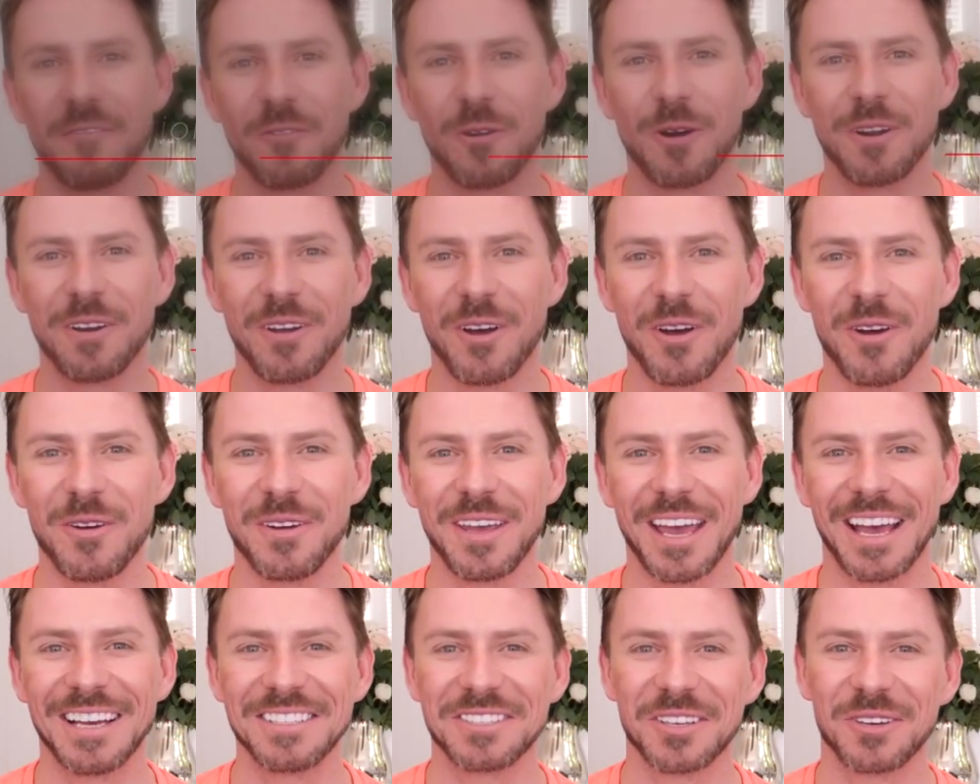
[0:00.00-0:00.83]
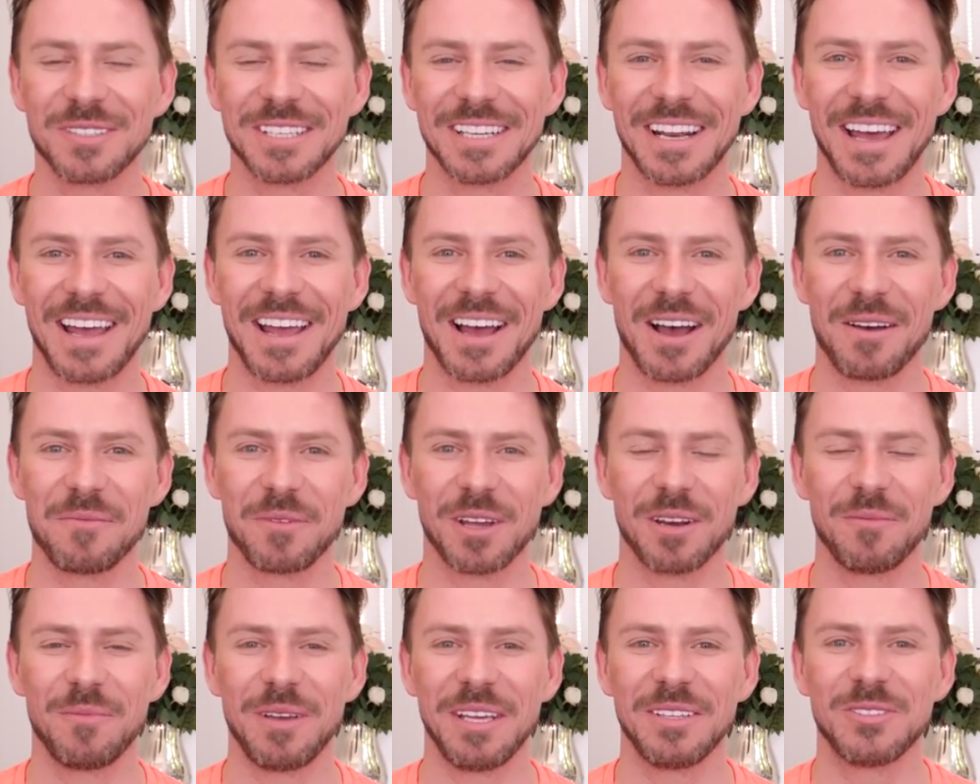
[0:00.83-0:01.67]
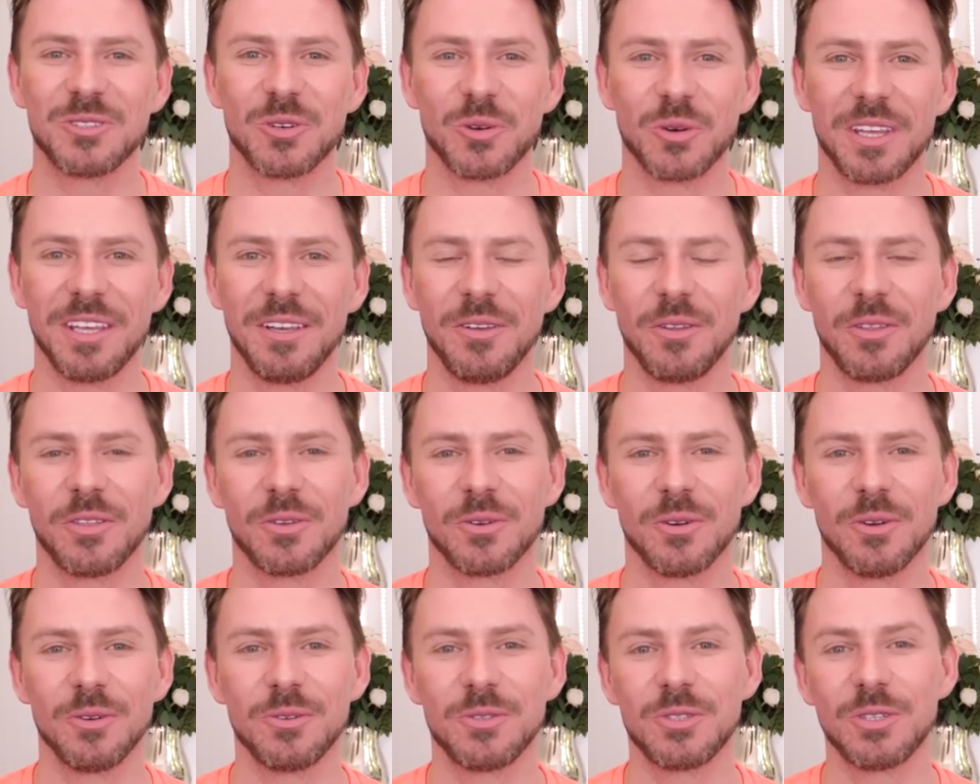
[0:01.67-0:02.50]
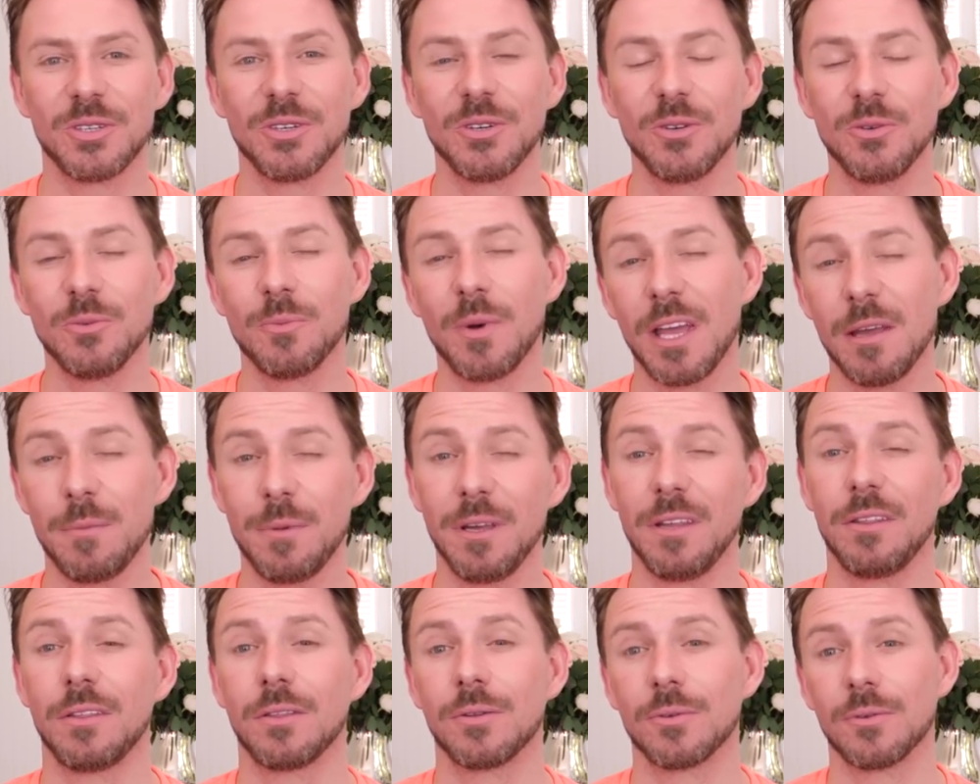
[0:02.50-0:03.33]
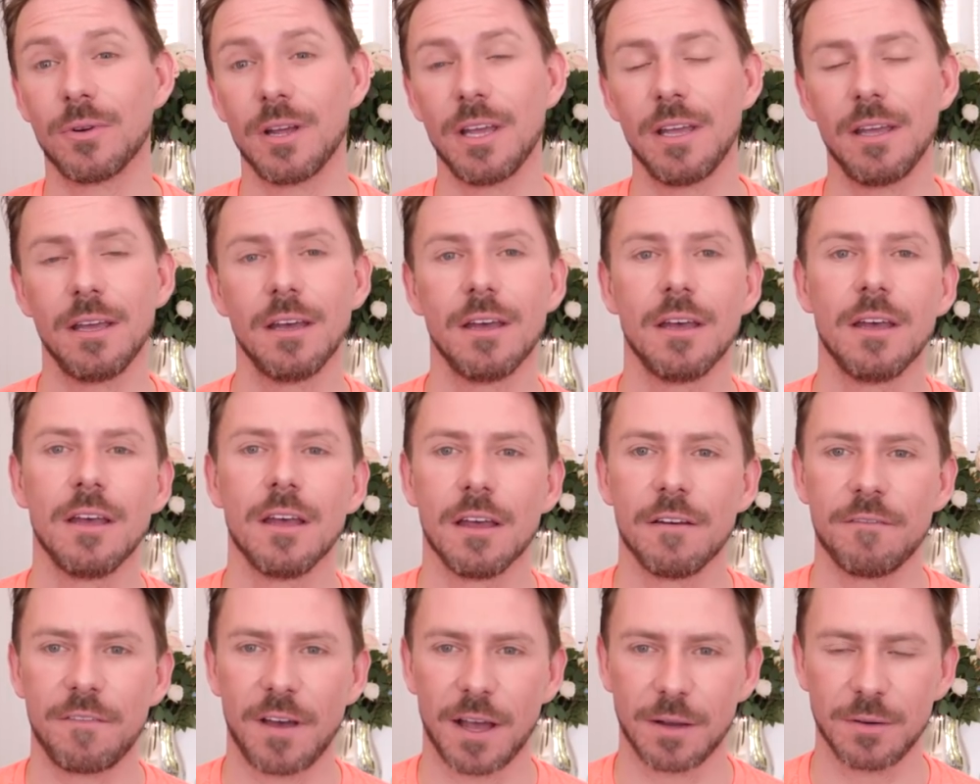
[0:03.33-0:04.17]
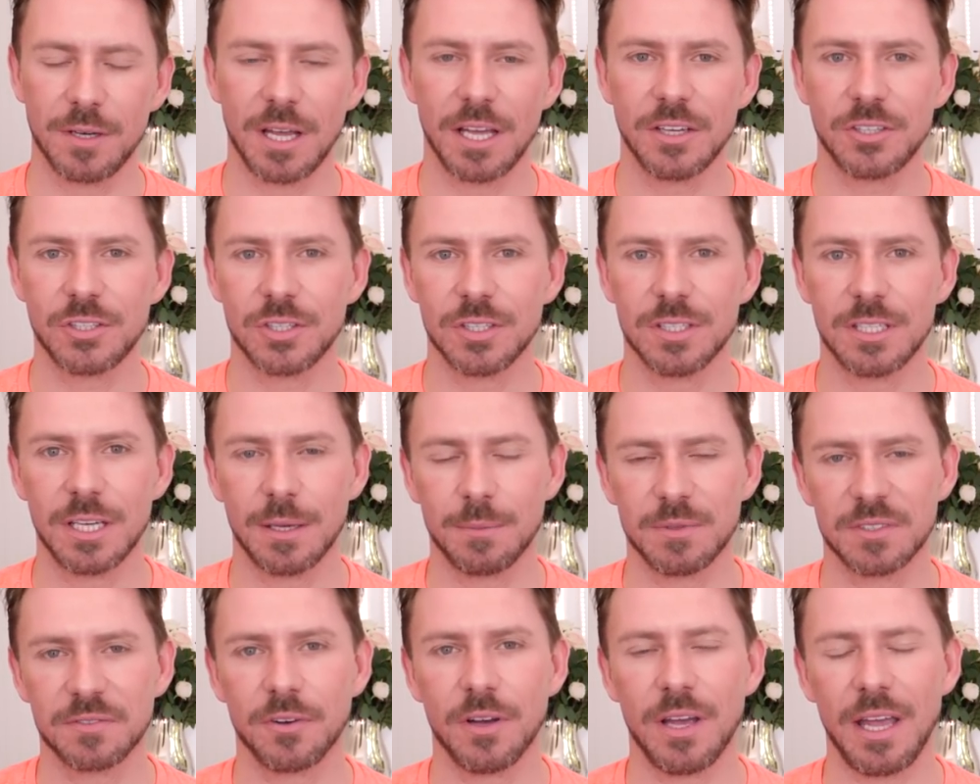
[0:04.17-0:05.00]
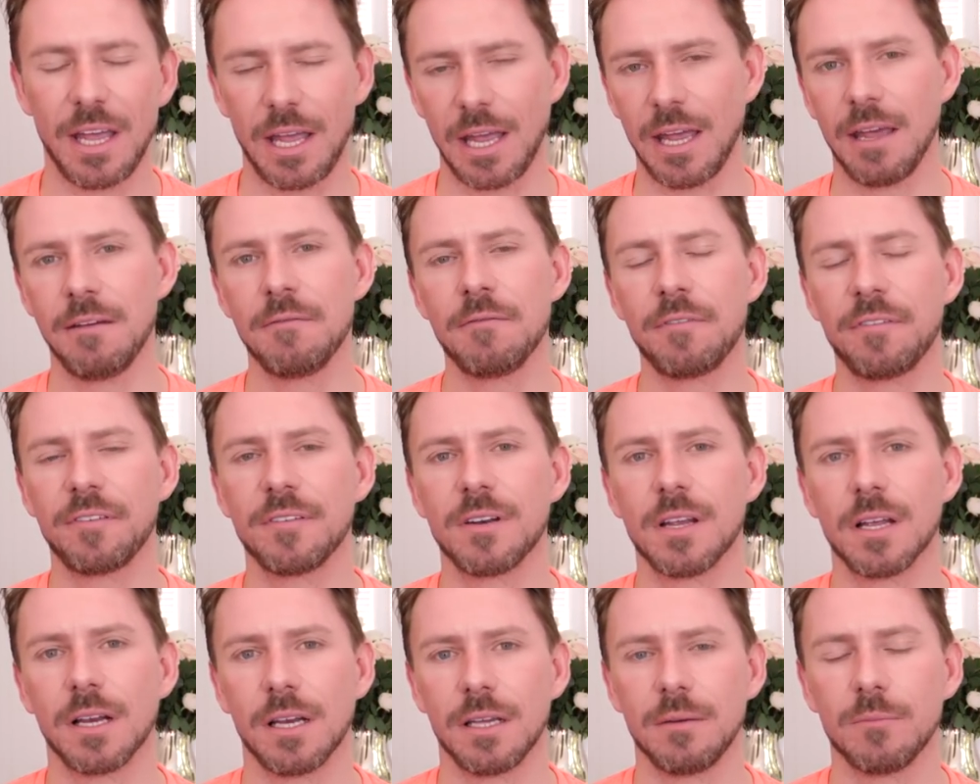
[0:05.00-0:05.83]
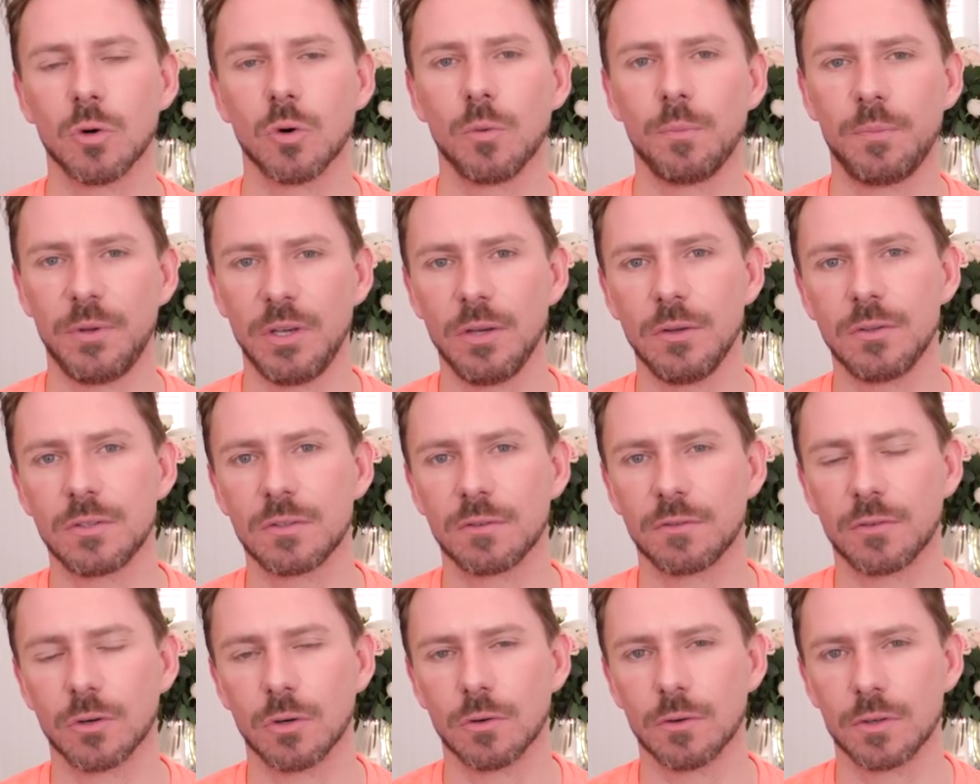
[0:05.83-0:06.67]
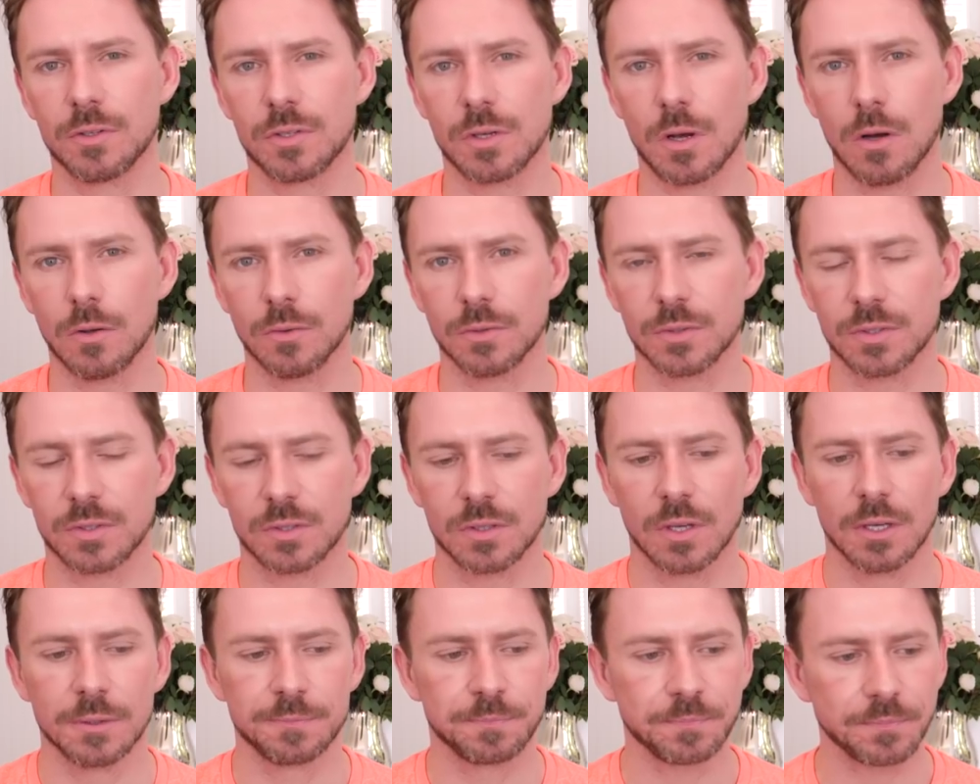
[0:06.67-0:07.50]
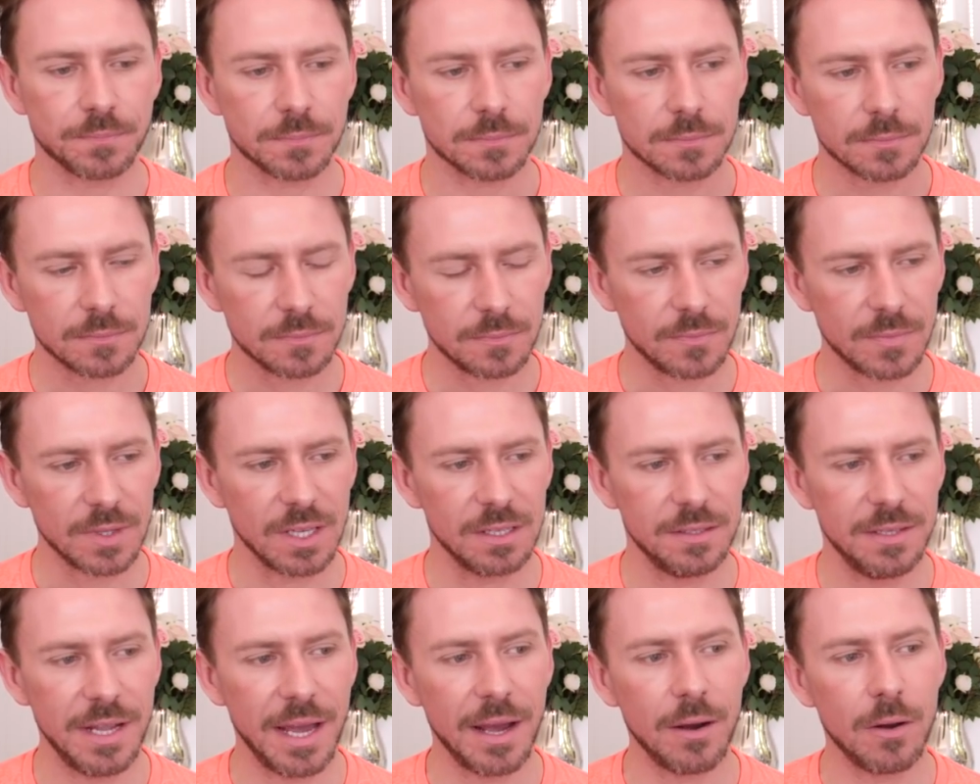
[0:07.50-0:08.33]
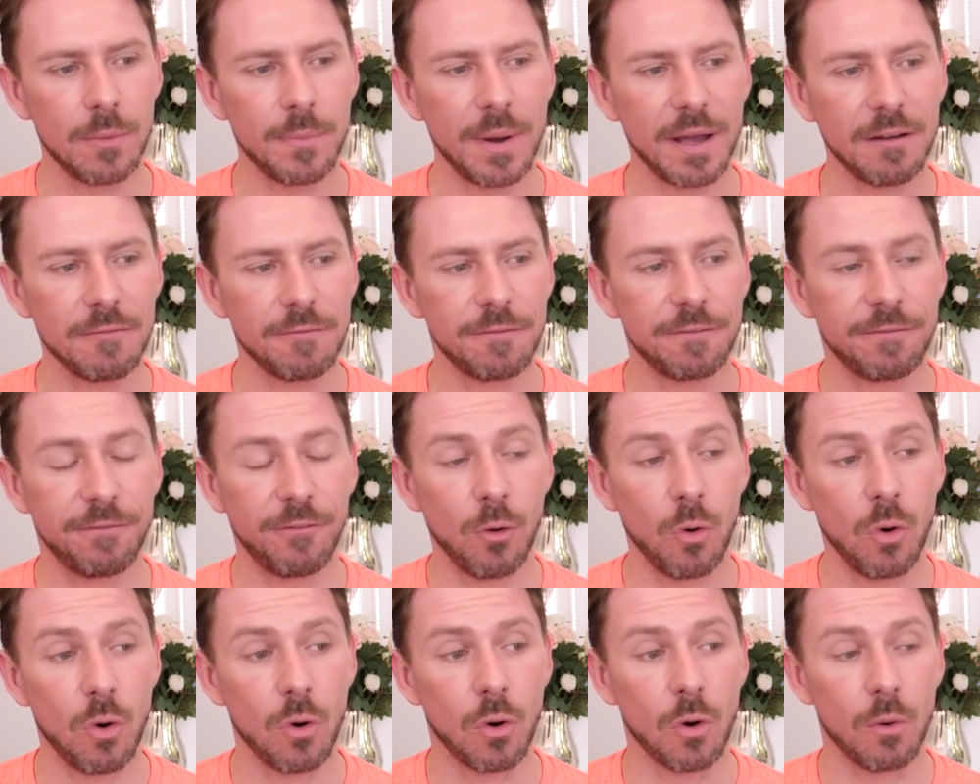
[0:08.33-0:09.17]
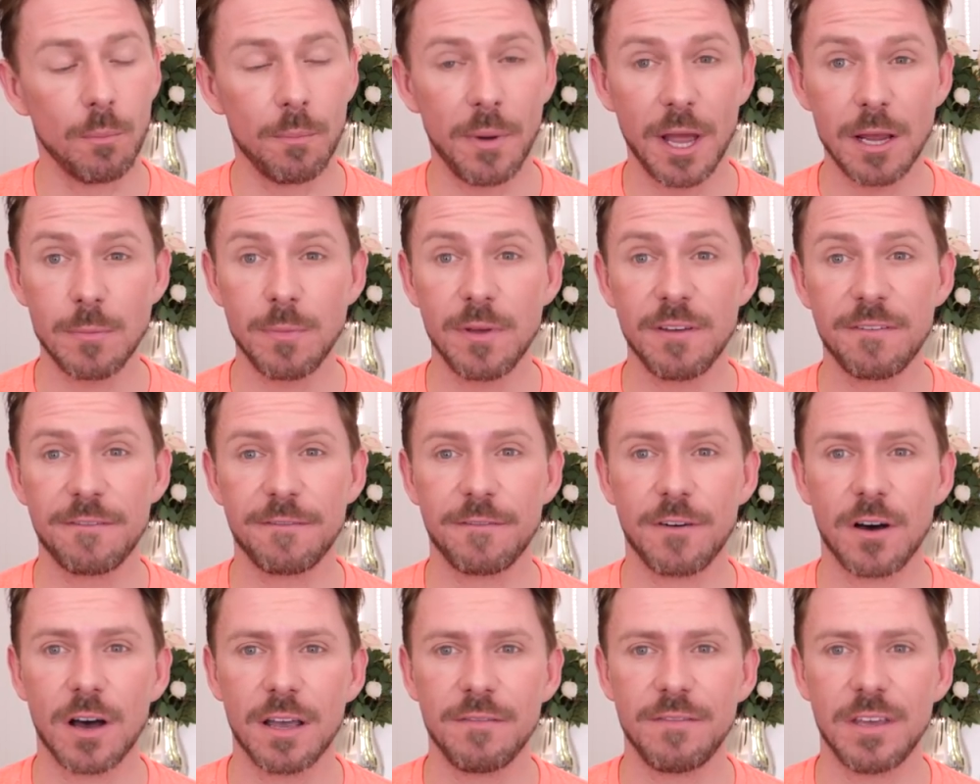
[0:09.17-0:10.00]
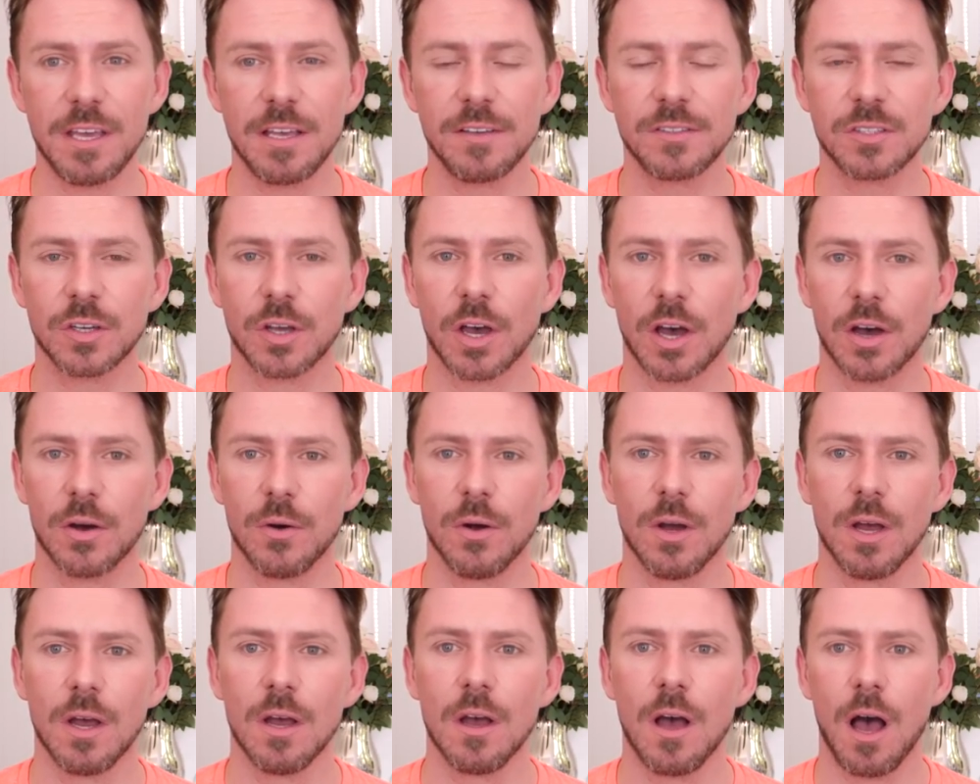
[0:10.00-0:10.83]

everyone, okay, so today I'm going to be talking you through two, maybe three foundation tips for infinitely more beautiful results. Now about four, maybe five years ago,